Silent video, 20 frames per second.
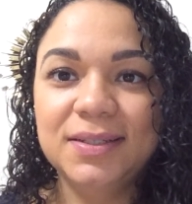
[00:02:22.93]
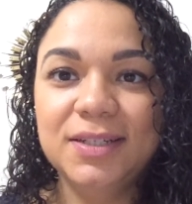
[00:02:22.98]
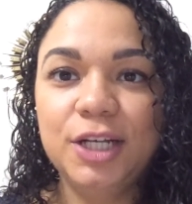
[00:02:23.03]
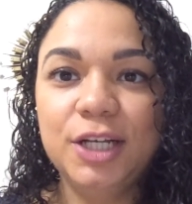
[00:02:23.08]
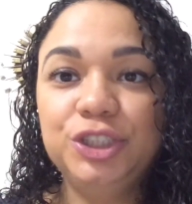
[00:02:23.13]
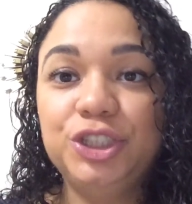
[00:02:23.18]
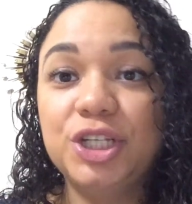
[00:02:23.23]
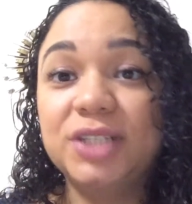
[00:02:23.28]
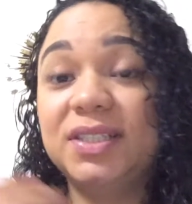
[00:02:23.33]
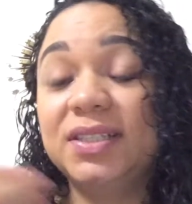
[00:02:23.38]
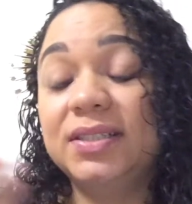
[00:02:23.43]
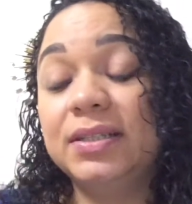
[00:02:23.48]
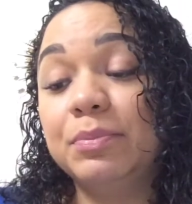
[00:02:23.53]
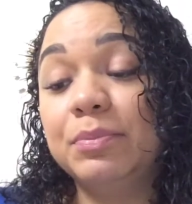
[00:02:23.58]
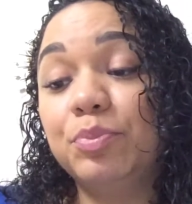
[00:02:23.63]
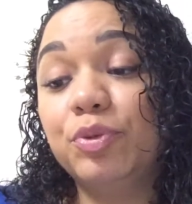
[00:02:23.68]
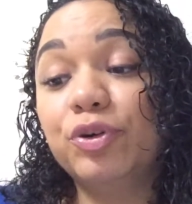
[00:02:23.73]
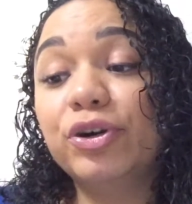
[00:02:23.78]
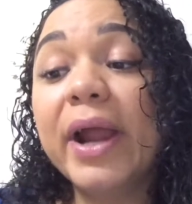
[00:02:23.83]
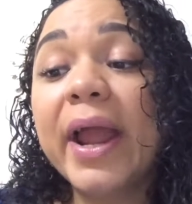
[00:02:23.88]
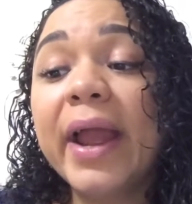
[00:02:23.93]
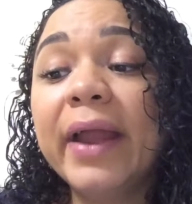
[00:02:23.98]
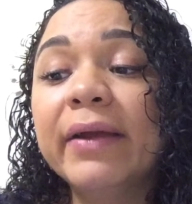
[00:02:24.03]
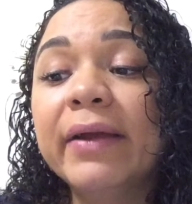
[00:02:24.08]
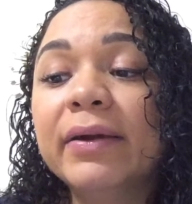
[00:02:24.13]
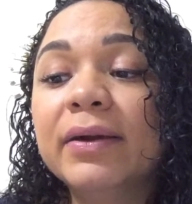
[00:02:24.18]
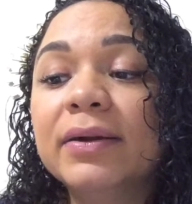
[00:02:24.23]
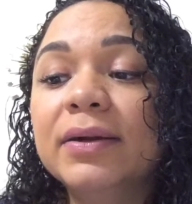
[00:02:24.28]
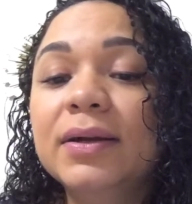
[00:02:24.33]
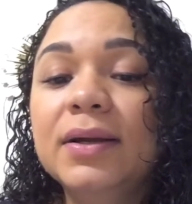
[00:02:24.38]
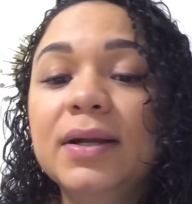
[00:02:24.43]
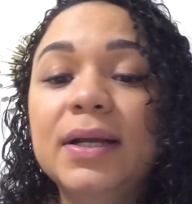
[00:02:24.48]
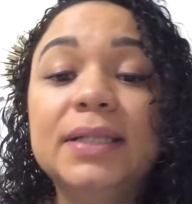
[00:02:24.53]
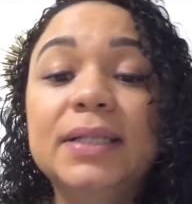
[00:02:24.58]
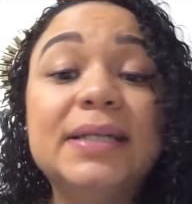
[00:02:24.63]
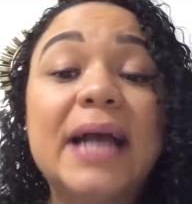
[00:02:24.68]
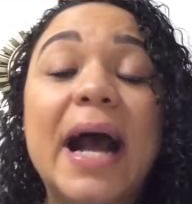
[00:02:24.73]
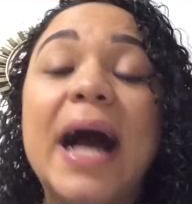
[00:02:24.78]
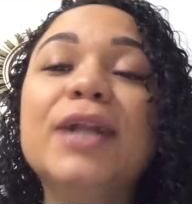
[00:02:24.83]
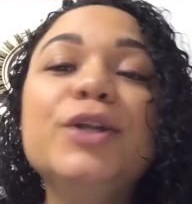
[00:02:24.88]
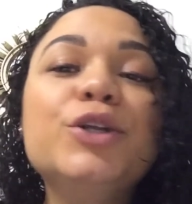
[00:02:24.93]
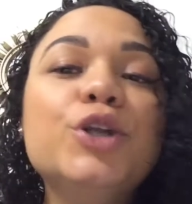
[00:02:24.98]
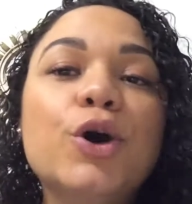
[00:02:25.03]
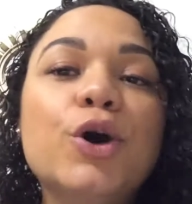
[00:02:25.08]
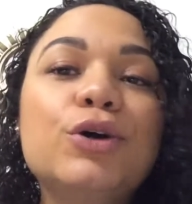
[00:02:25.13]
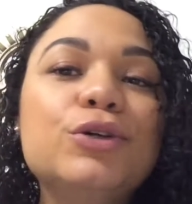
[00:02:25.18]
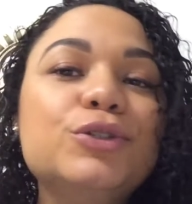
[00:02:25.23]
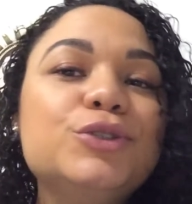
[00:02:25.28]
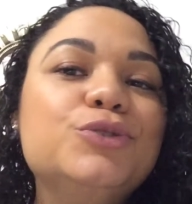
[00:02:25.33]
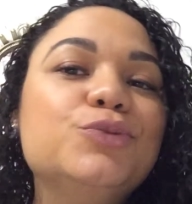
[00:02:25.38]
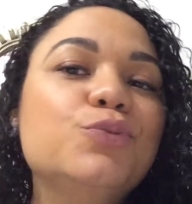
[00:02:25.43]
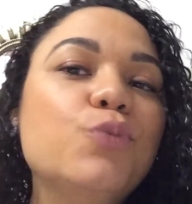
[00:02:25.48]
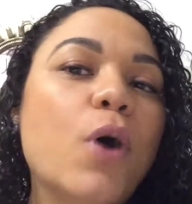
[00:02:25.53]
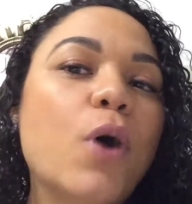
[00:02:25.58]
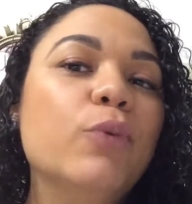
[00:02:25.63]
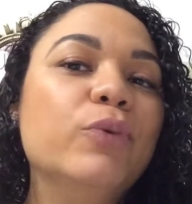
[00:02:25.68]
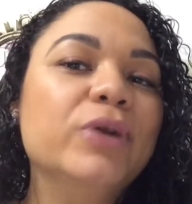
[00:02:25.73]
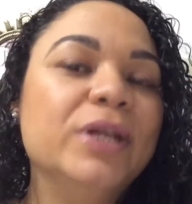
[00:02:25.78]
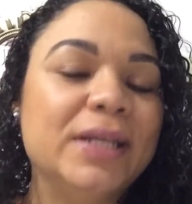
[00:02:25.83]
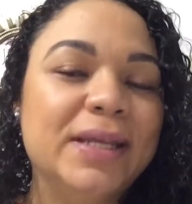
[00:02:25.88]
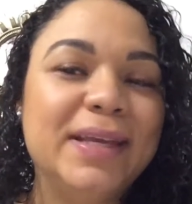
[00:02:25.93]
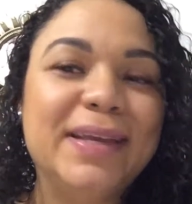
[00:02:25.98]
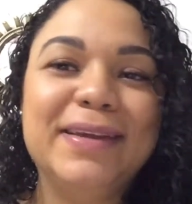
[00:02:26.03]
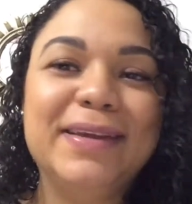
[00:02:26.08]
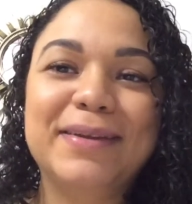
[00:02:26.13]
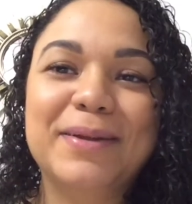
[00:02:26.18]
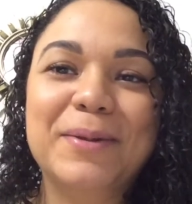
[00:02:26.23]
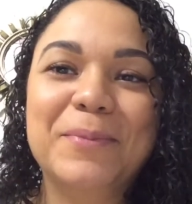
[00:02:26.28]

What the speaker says: Just as in prayer, God knows what we need,